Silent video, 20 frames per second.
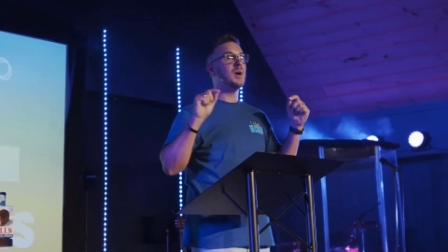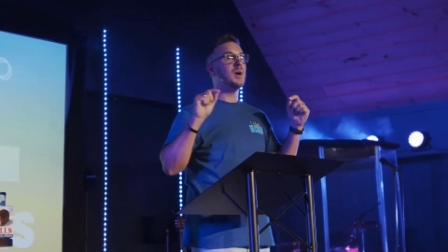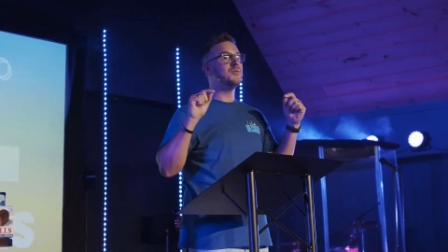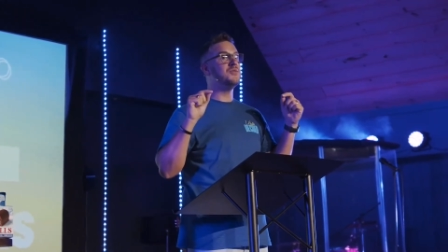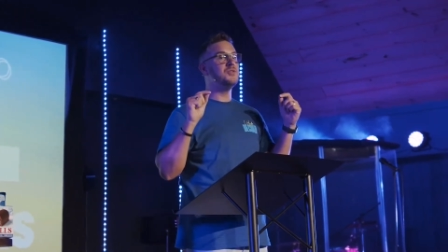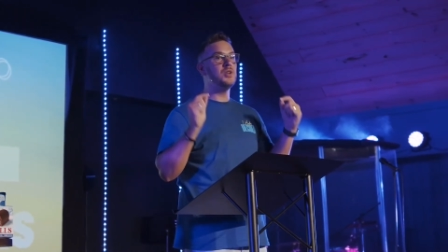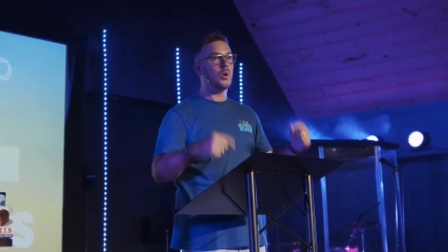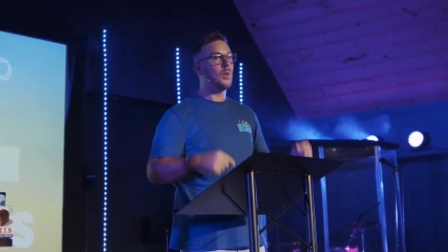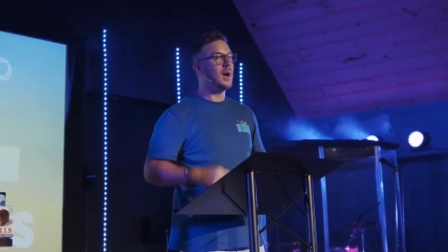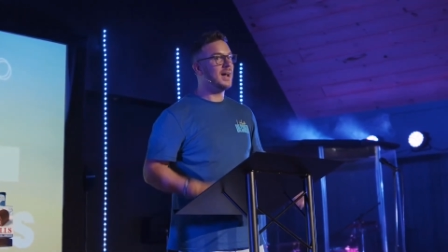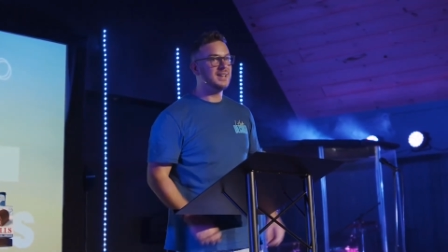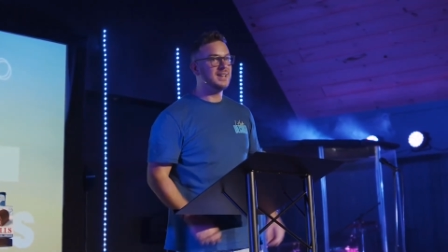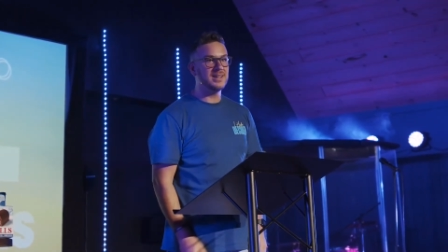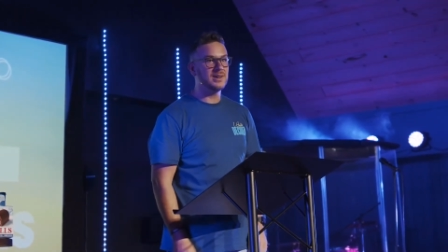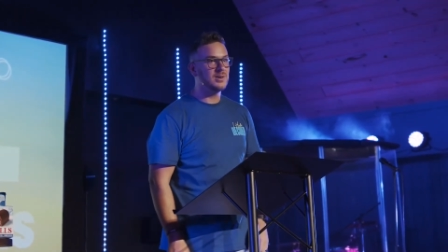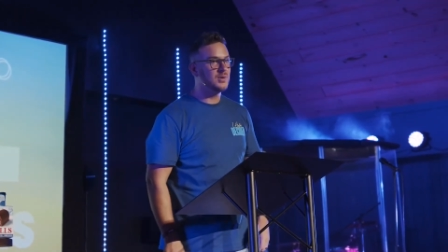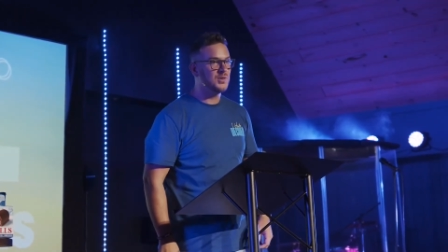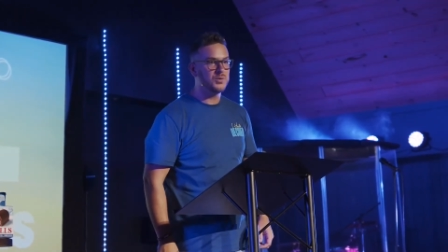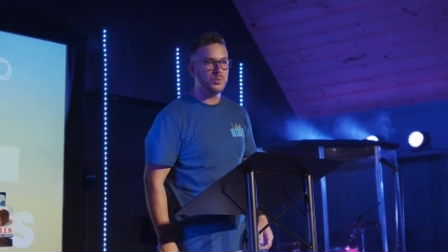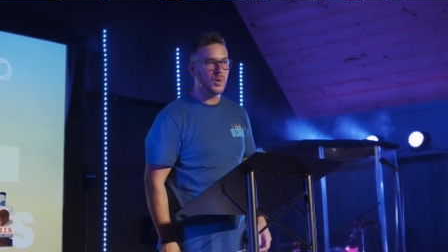have no idea
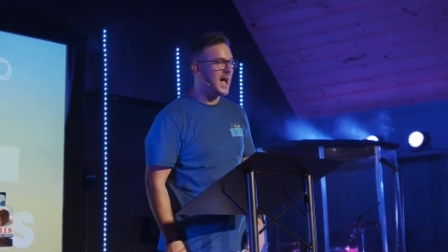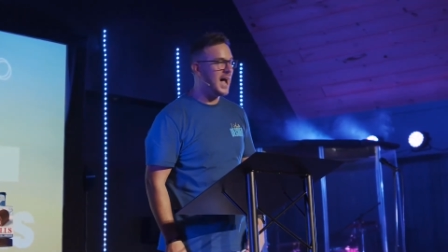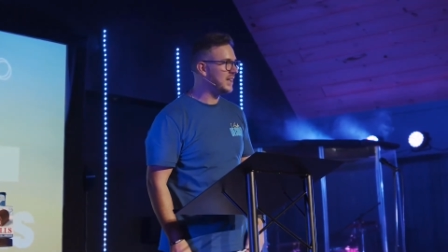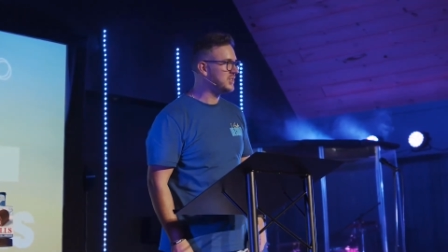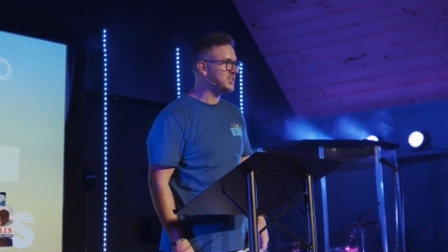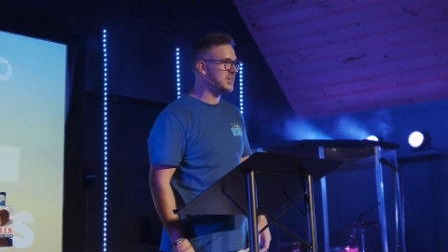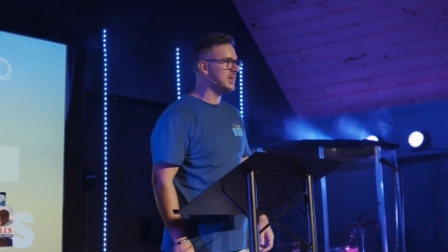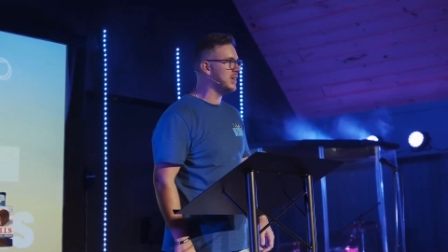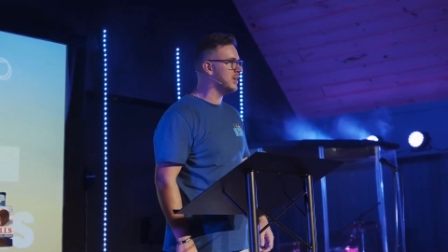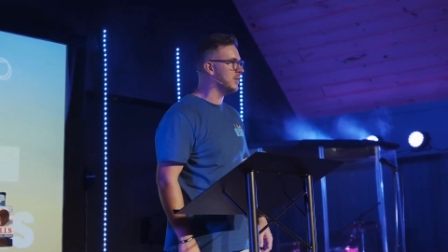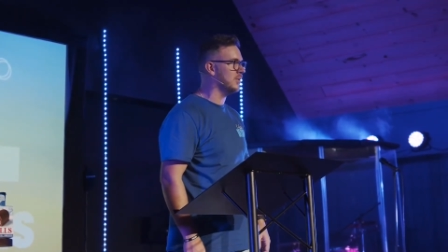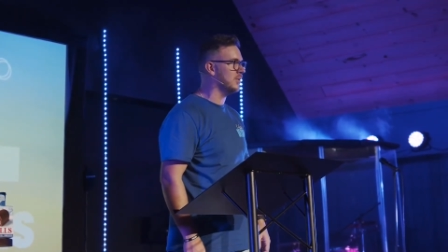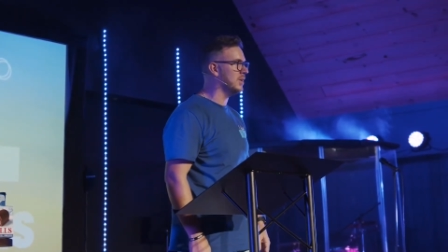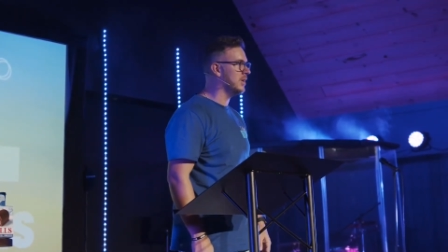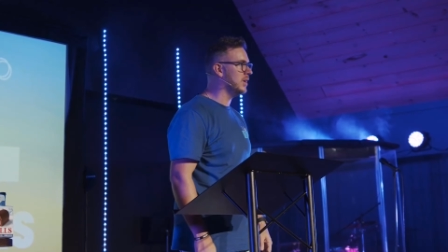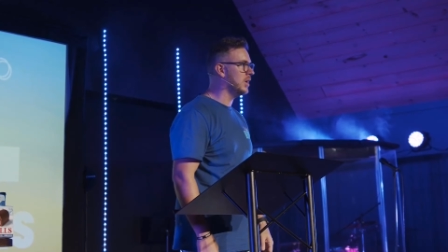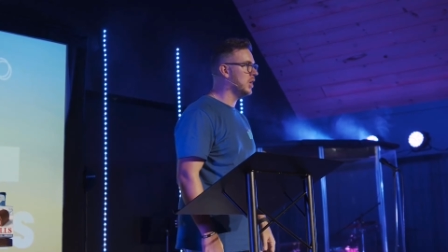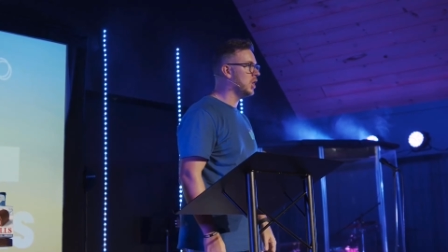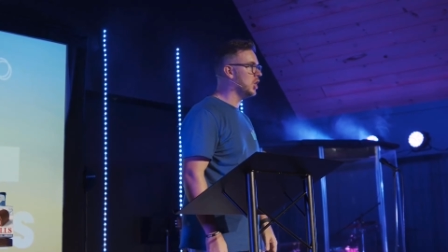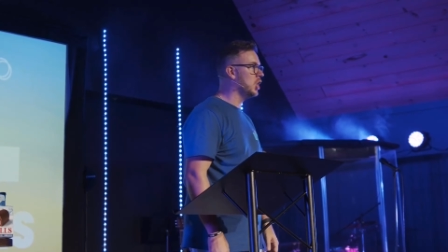who's watching you.
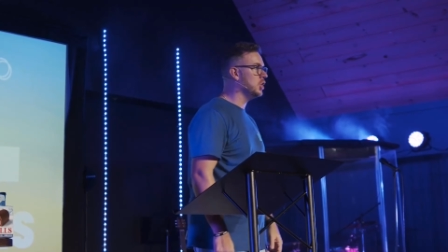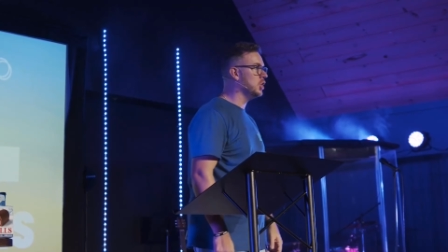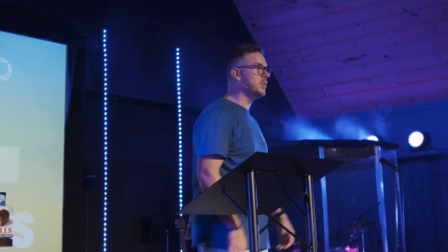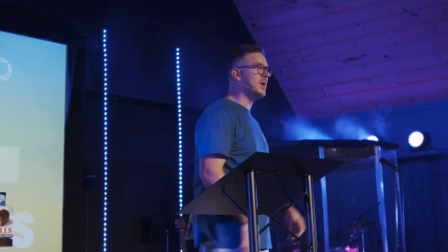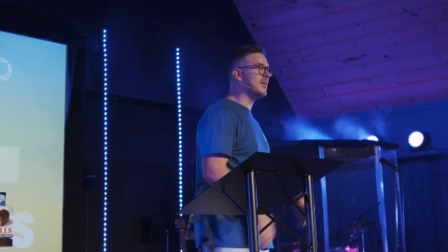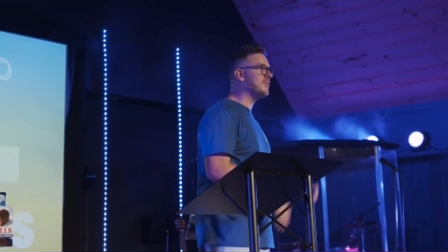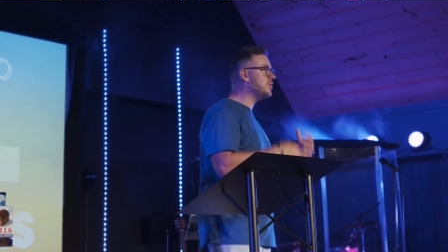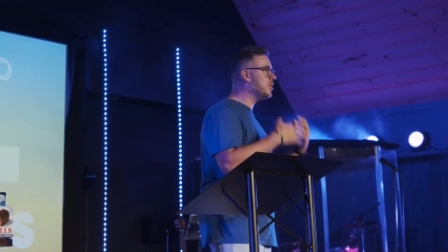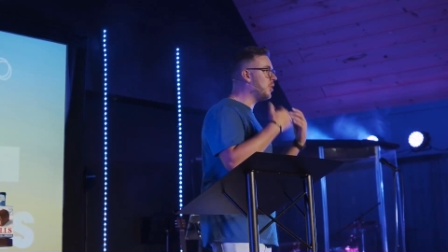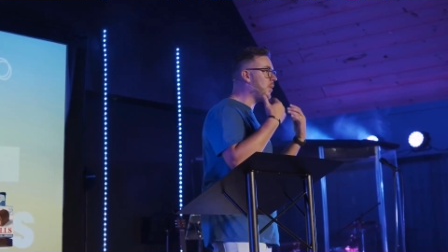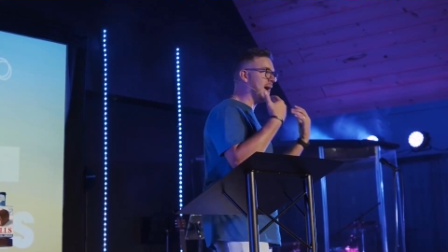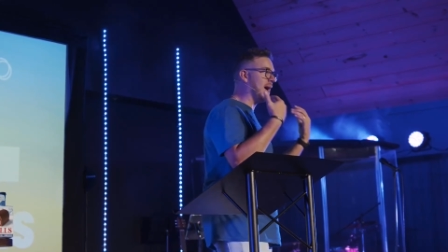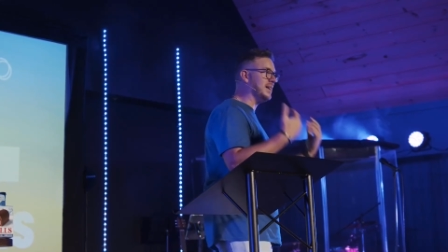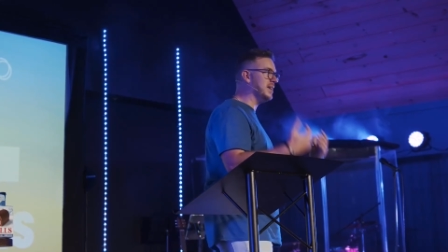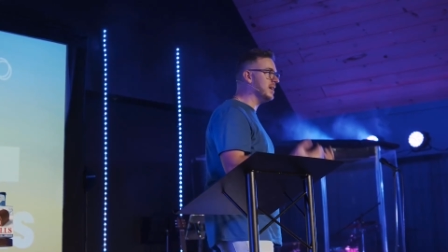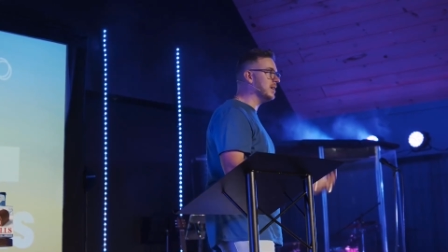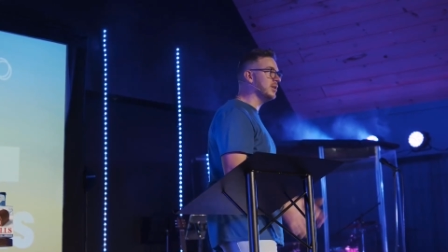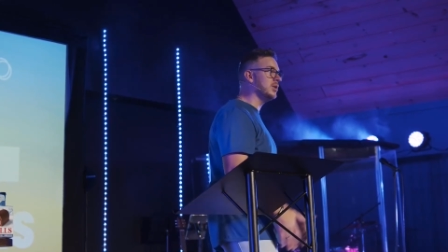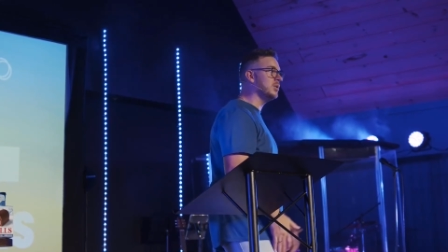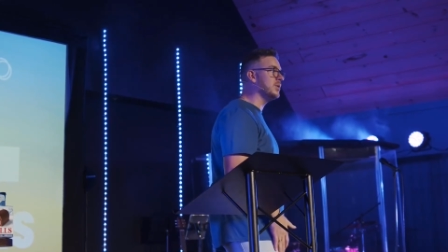You have no
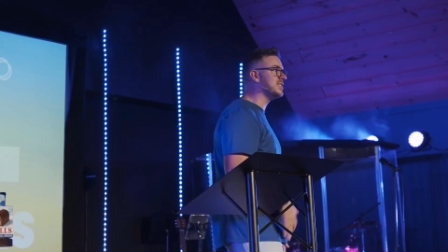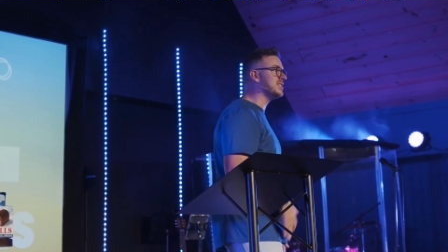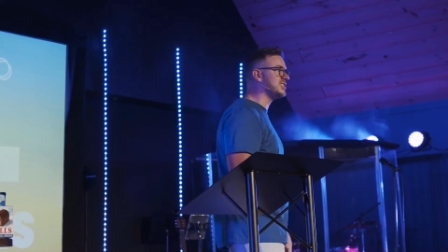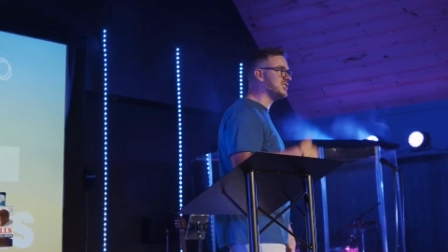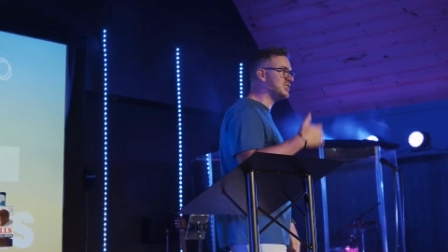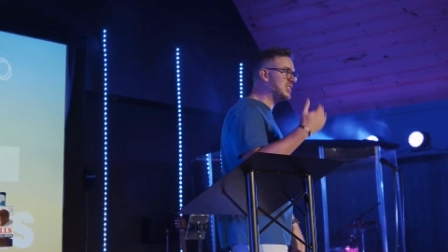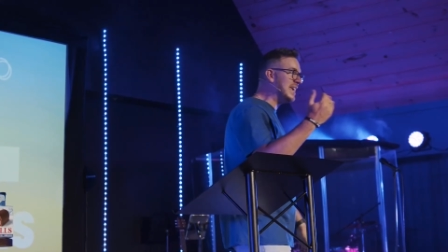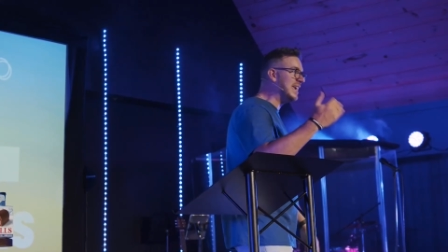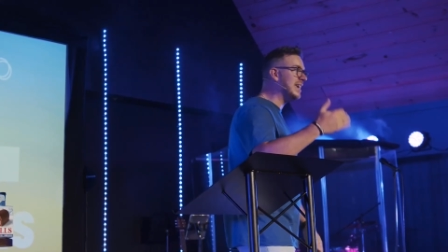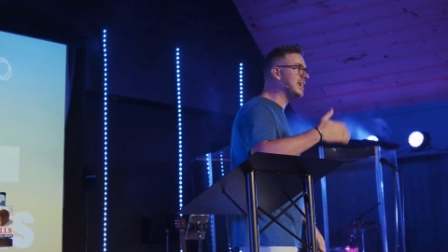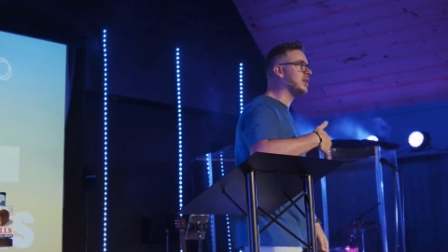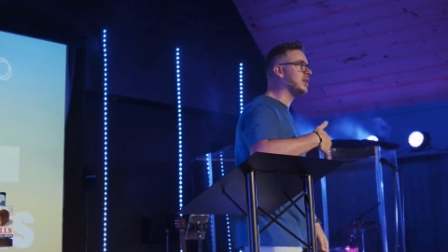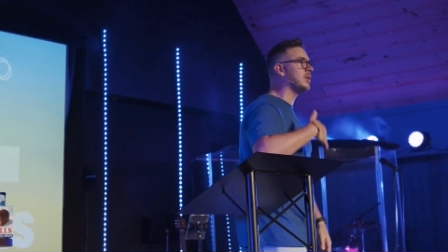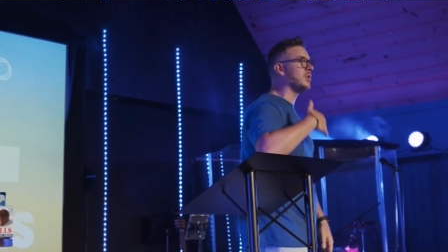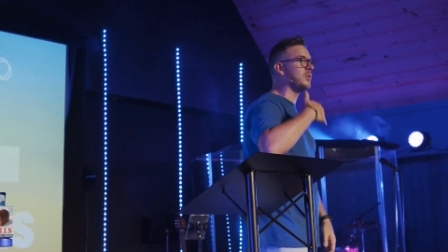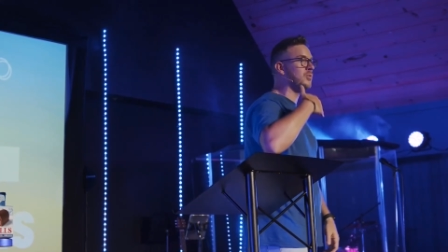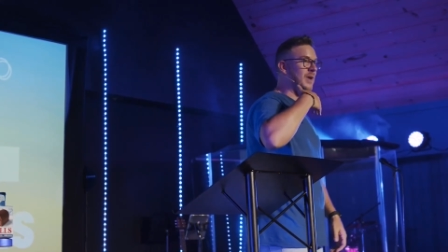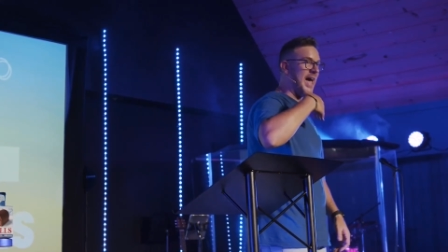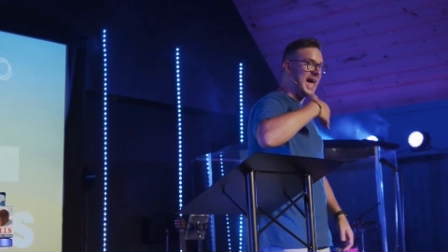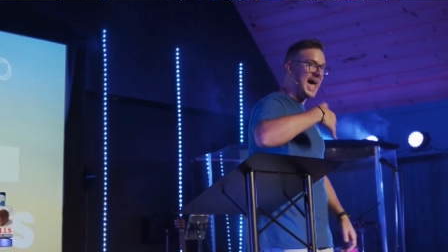idea who is seeing
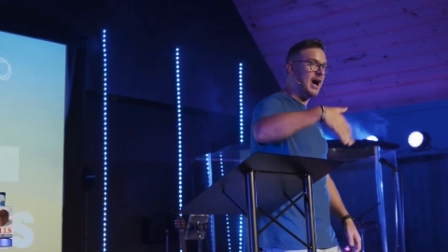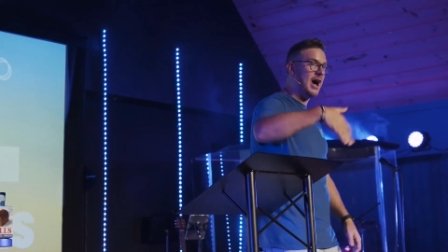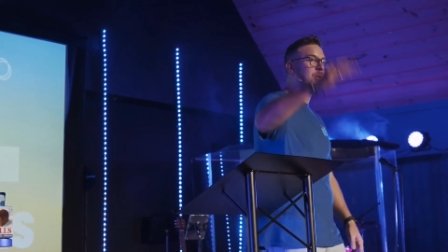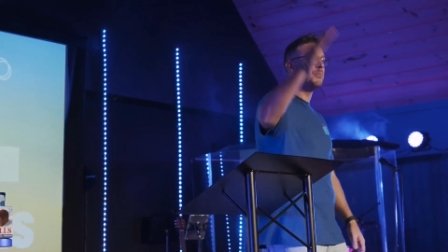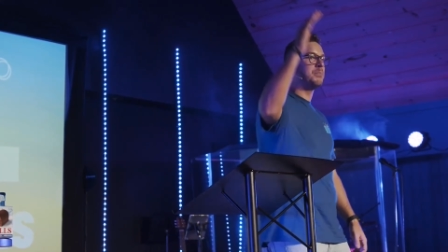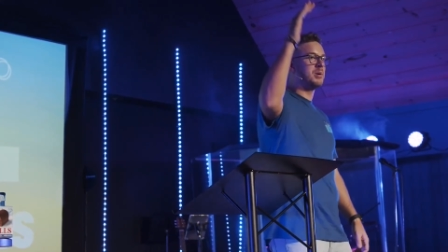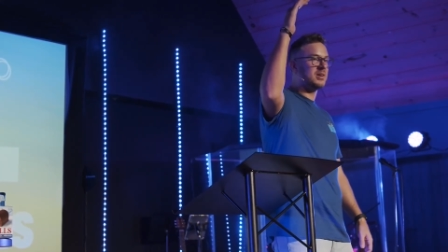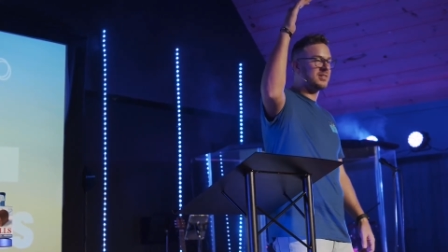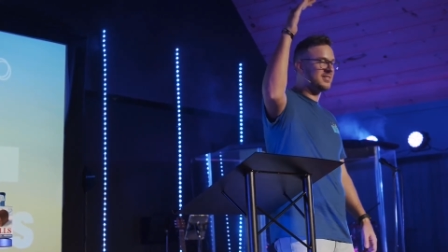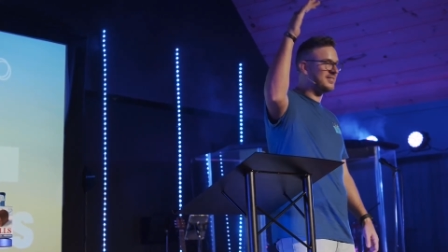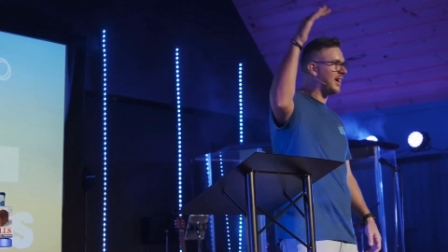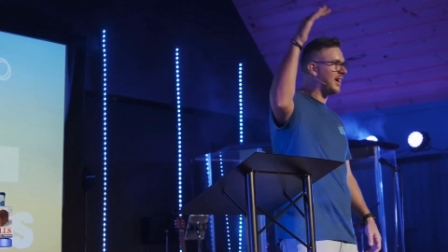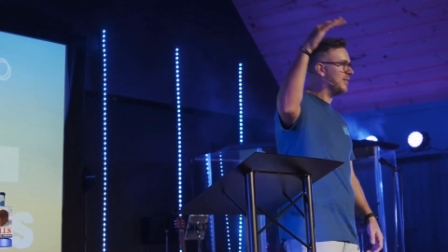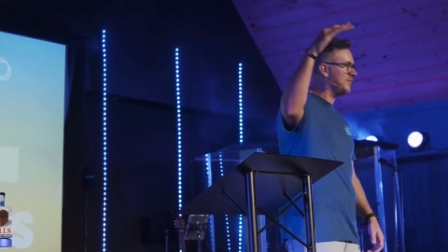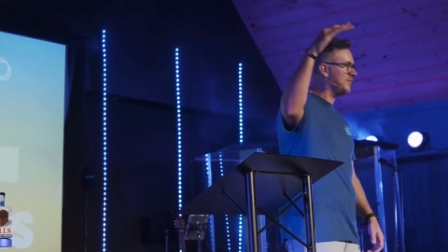your outbursts on